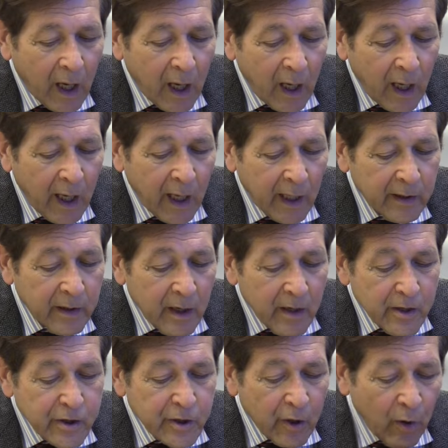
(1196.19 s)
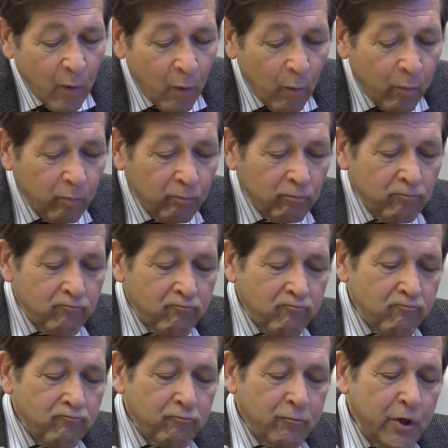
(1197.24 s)
And so
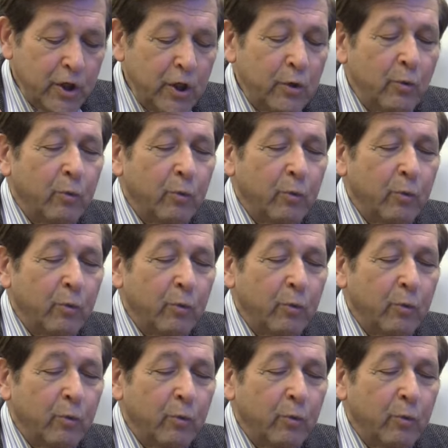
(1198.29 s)
do you